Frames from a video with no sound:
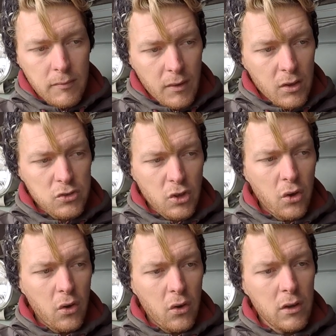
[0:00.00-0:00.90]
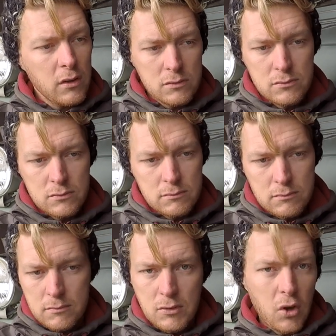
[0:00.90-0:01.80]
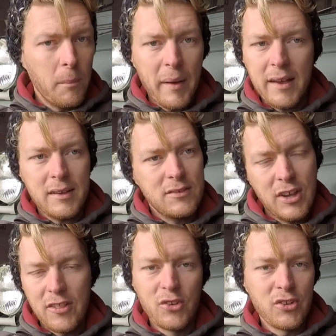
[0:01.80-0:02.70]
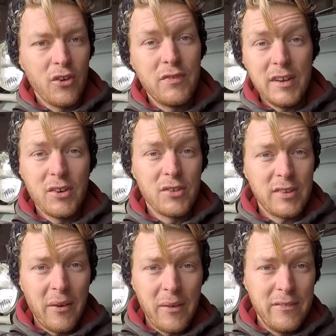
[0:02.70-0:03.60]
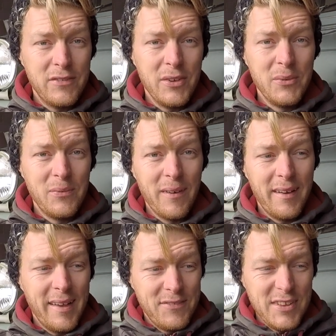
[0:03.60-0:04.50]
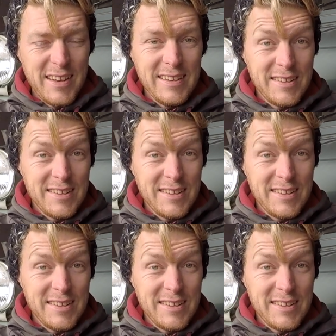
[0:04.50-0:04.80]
So go back, check those old videos out if you need your